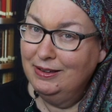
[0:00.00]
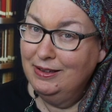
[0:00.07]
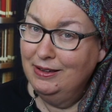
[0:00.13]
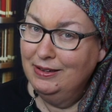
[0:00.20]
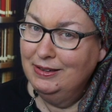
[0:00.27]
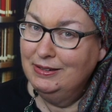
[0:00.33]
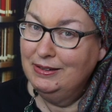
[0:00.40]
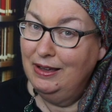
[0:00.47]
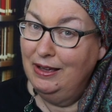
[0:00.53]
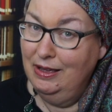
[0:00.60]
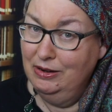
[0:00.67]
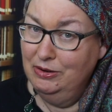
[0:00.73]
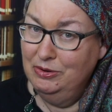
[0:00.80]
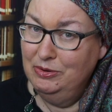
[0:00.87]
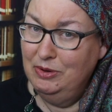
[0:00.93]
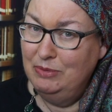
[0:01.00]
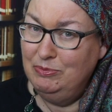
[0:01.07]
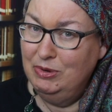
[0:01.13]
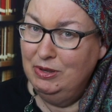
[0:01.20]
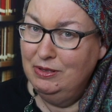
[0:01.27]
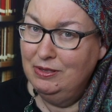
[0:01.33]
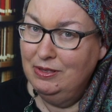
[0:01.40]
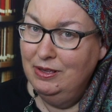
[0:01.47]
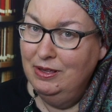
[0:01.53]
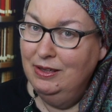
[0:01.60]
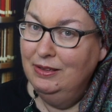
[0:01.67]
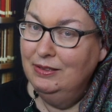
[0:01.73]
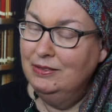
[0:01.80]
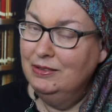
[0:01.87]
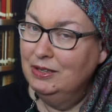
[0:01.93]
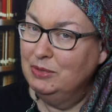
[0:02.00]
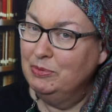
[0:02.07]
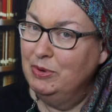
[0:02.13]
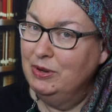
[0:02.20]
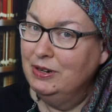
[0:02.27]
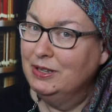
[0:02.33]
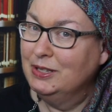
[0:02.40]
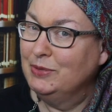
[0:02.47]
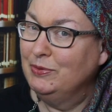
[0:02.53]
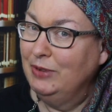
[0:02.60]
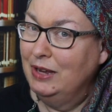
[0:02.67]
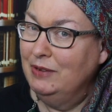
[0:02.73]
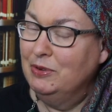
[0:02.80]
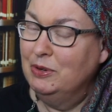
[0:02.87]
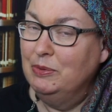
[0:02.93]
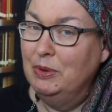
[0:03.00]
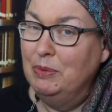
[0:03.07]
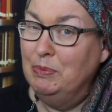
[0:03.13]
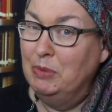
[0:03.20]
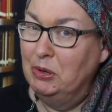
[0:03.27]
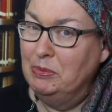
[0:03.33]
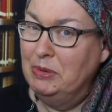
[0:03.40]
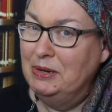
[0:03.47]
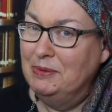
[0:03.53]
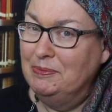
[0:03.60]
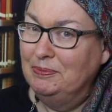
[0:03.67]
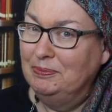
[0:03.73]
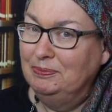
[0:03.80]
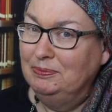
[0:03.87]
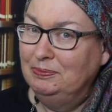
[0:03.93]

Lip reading: the kind I grew up with, this one is flavored with bourbon.